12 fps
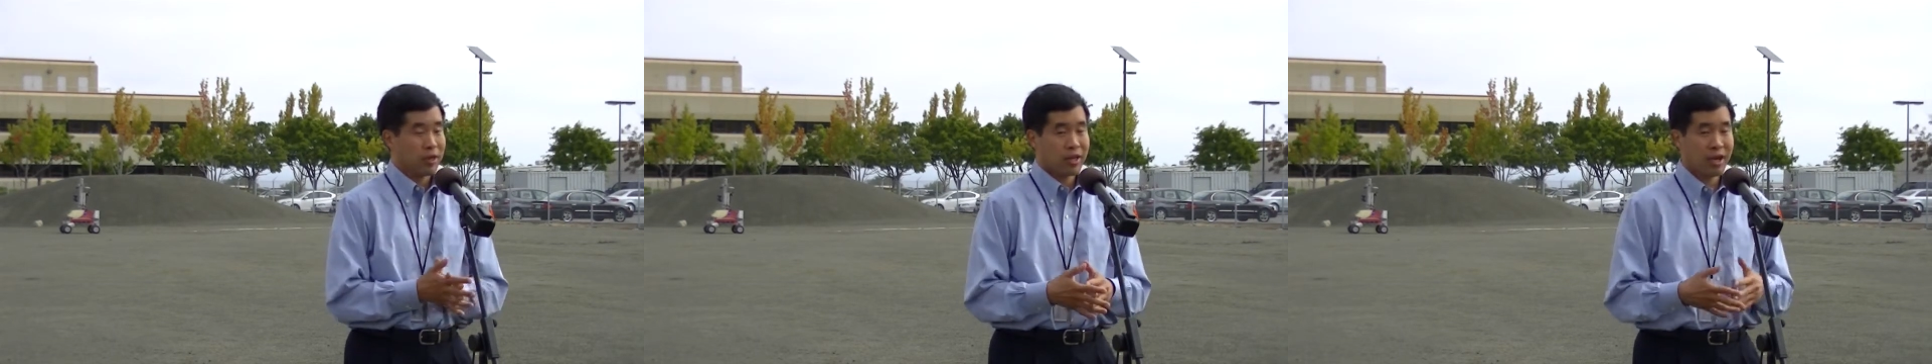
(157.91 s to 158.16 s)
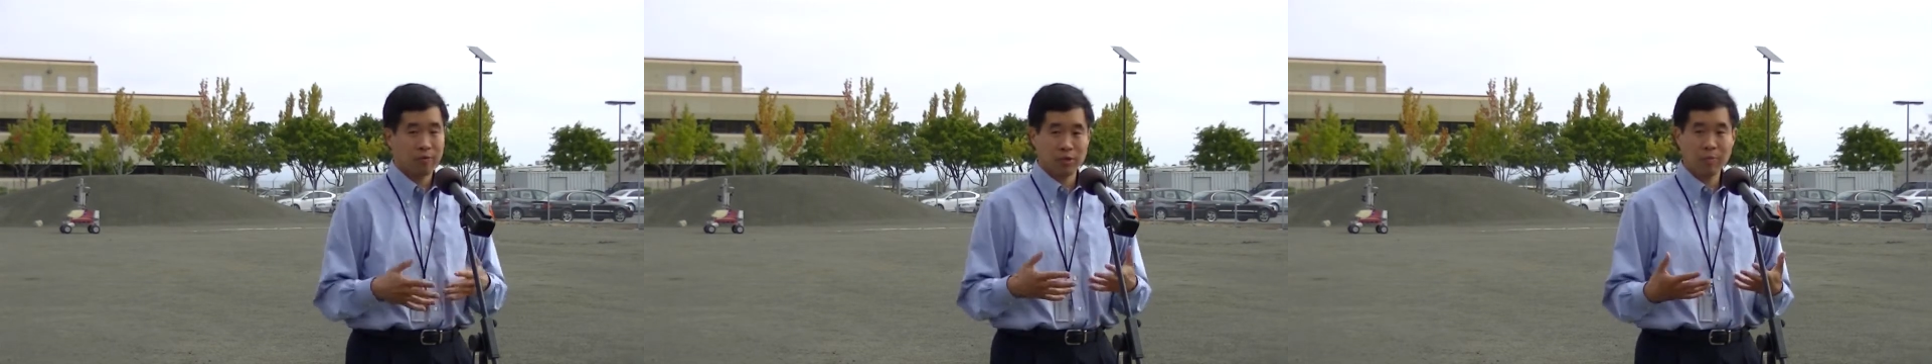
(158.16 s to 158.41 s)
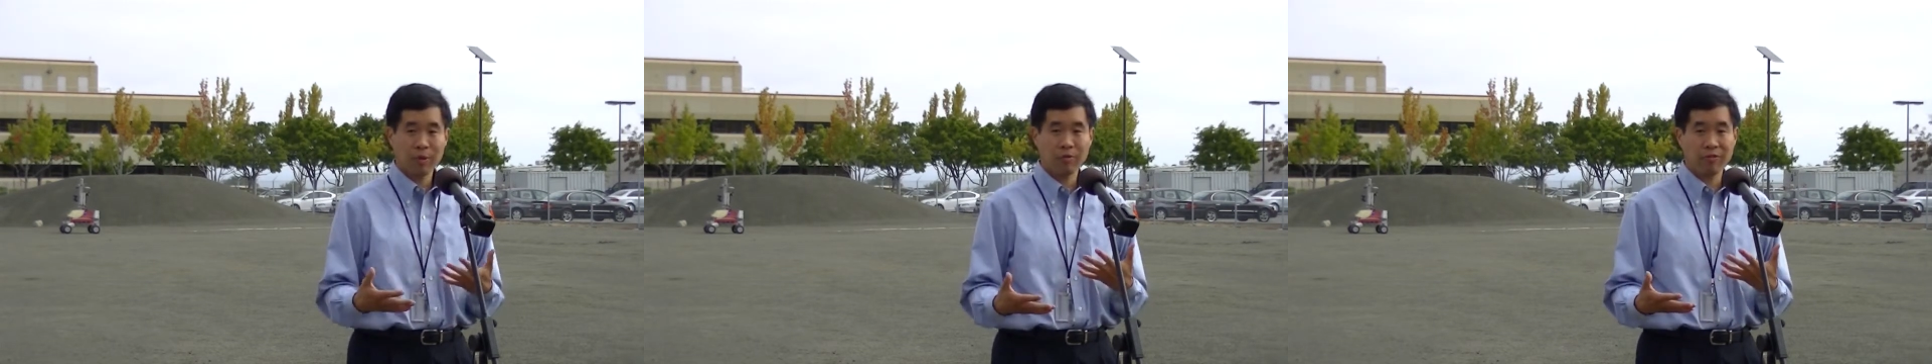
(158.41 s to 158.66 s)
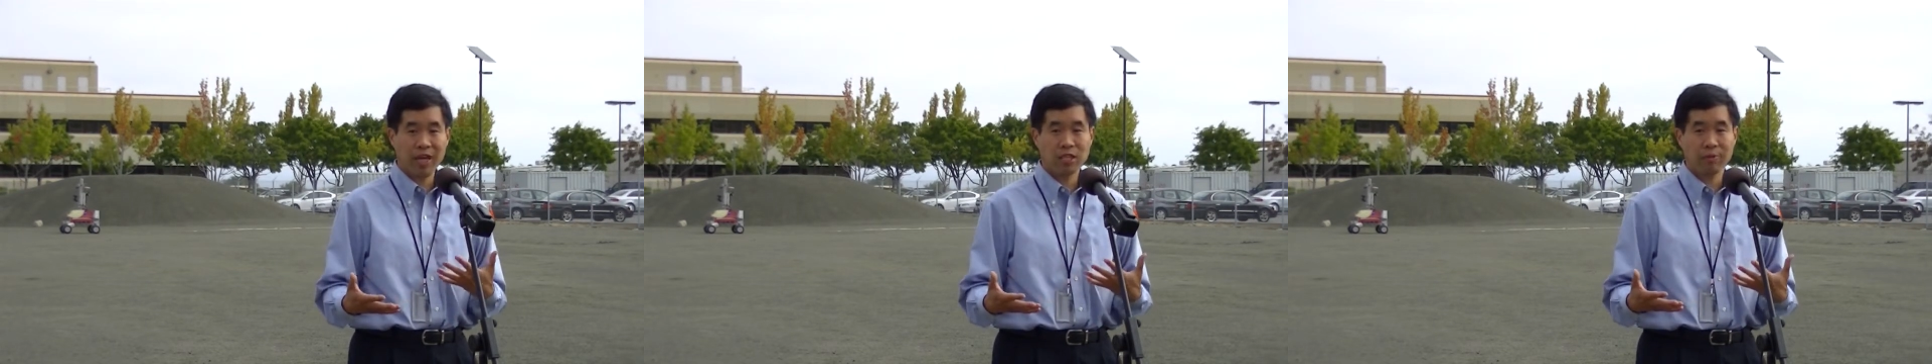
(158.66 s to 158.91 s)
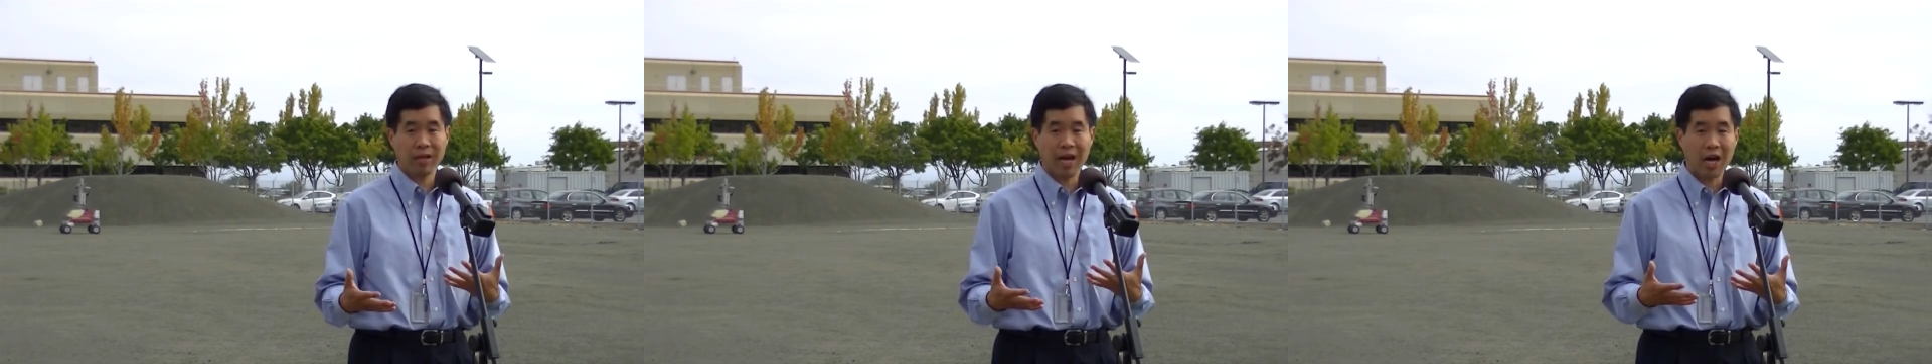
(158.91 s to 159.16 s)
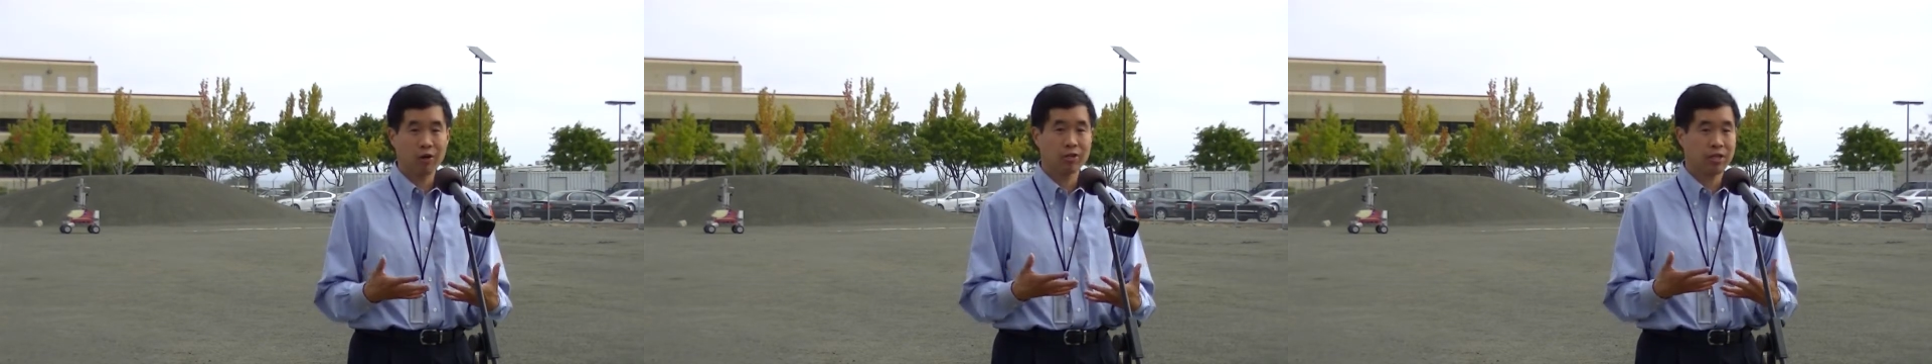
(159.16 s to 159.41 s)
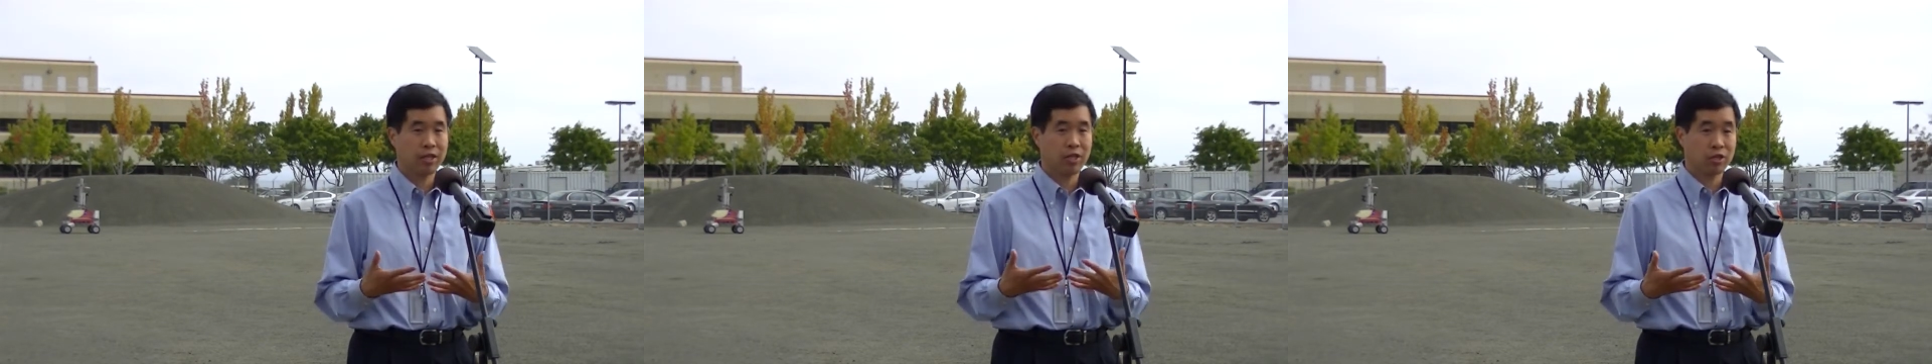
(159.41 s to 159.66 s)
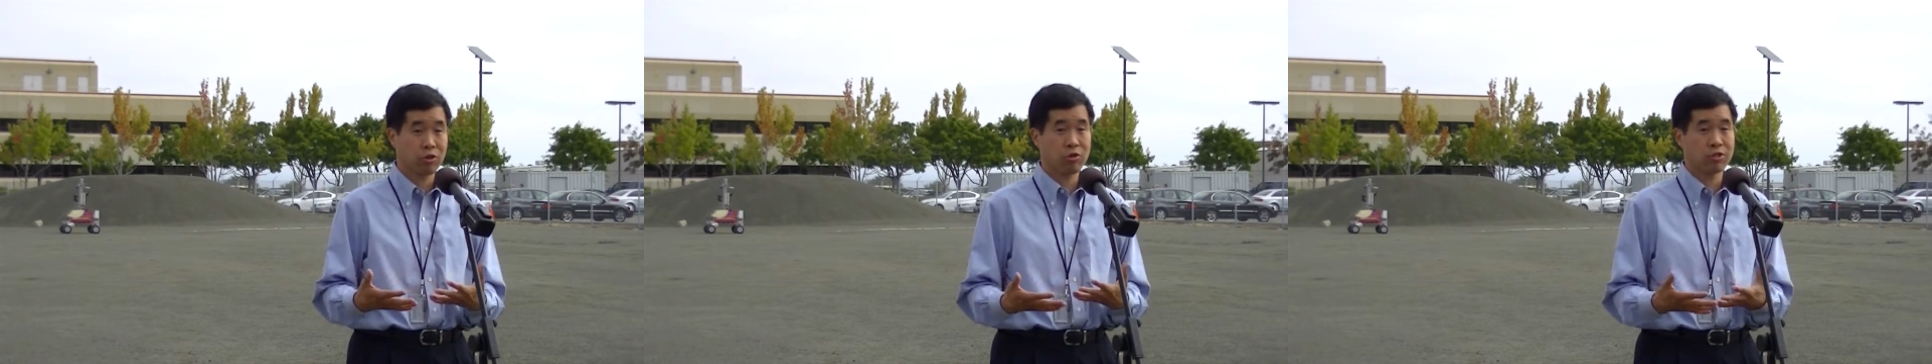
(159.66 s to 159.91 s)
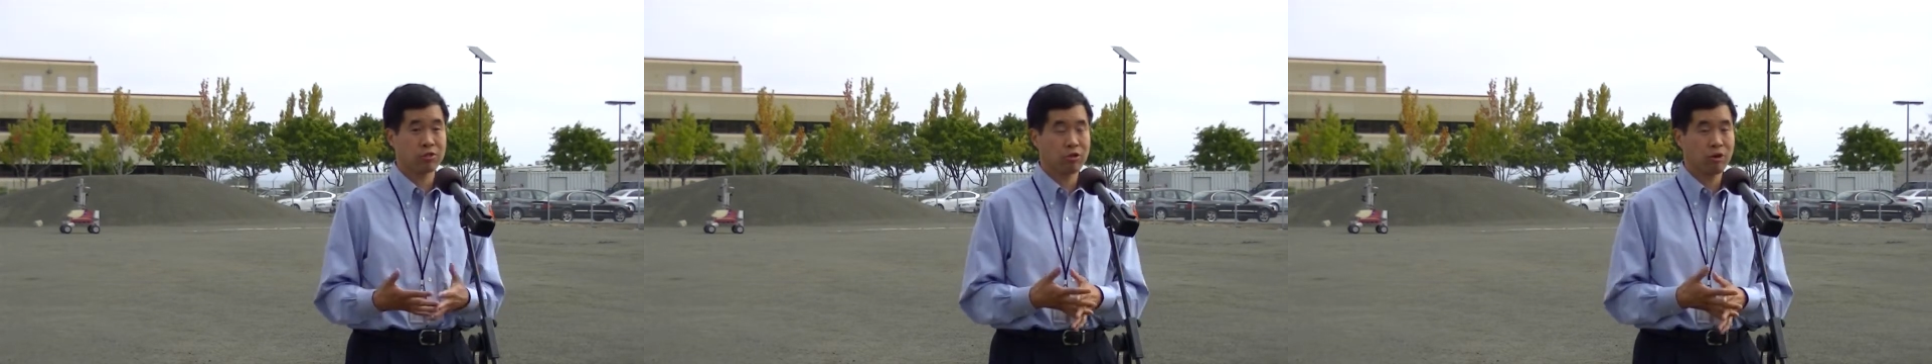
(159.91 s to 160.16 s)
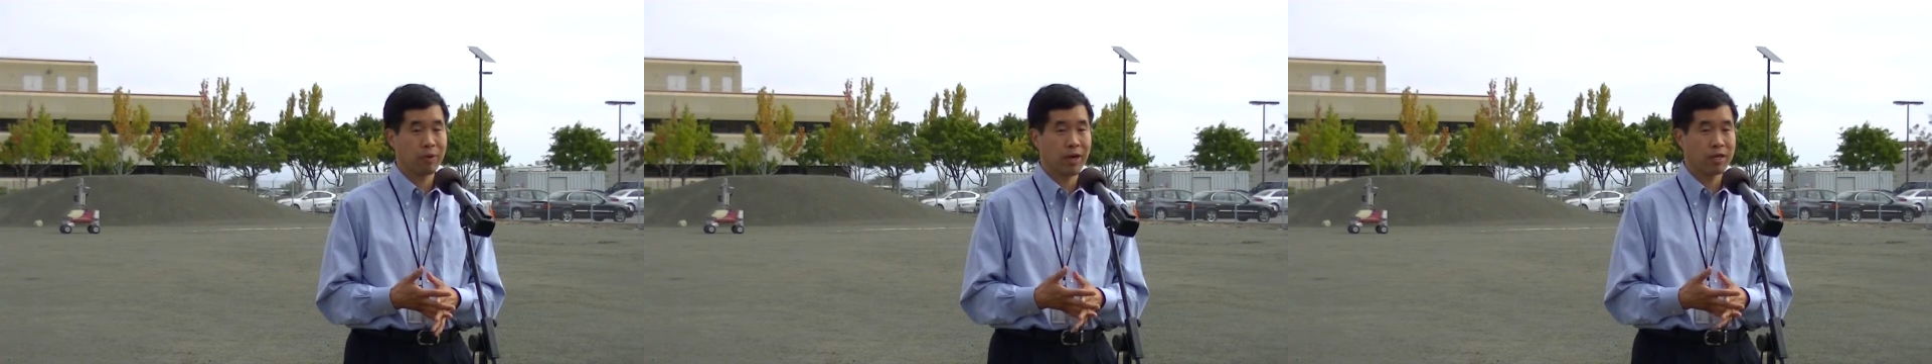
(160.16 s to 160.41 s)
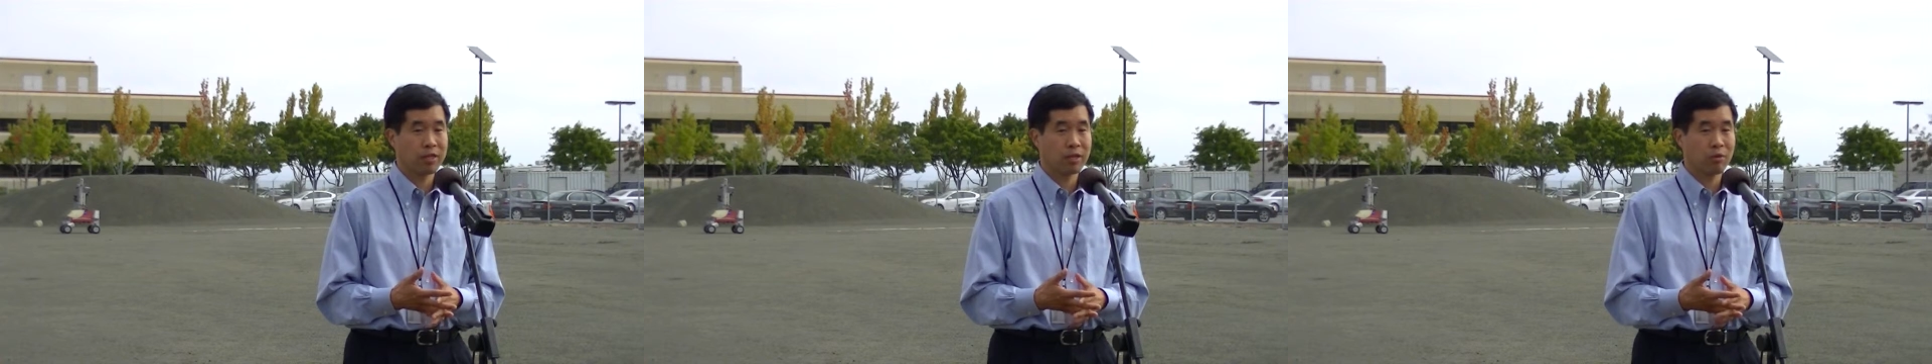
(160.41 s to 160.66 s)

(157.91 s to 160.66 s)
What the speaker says: Now, some people have asked me, how does he control this robot?